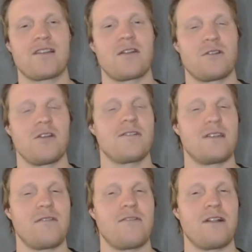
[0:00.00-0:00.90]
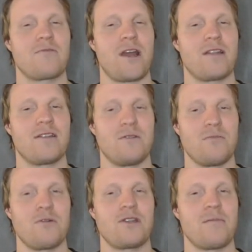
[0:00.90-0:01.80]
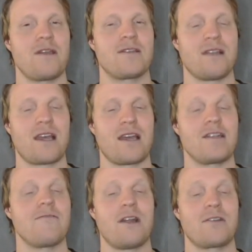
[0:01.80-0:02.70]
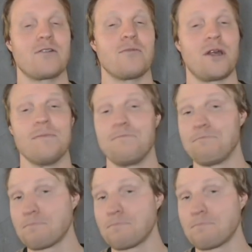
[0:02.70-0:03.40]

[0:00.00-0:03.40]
I just didn't feel right to put them as like a differential, but